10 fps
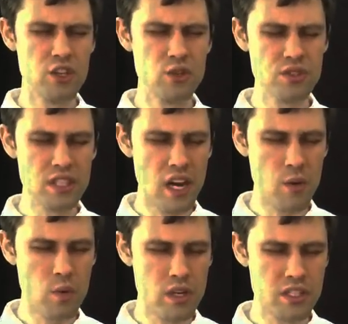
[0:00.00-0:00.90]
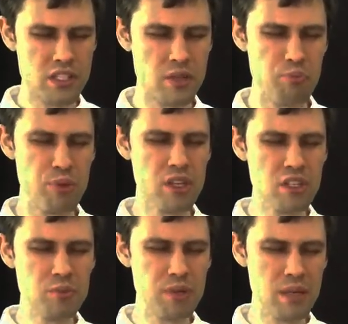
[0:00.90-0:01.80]
using our words to
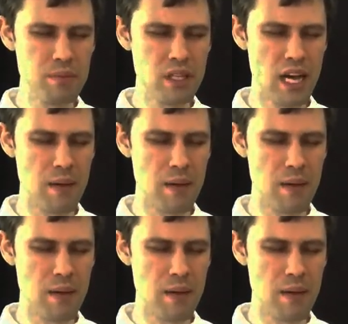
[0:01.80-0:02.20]
build people